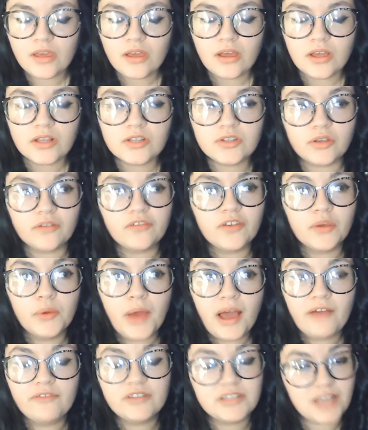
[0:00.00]
So if you
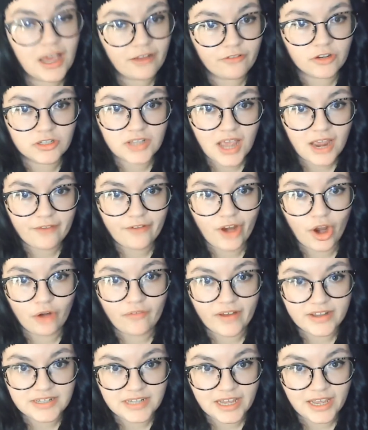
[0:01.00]
have a tarot diary
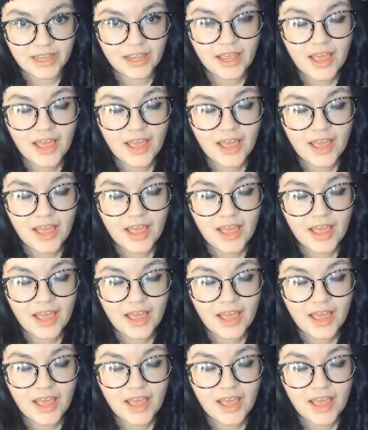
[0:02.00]
already,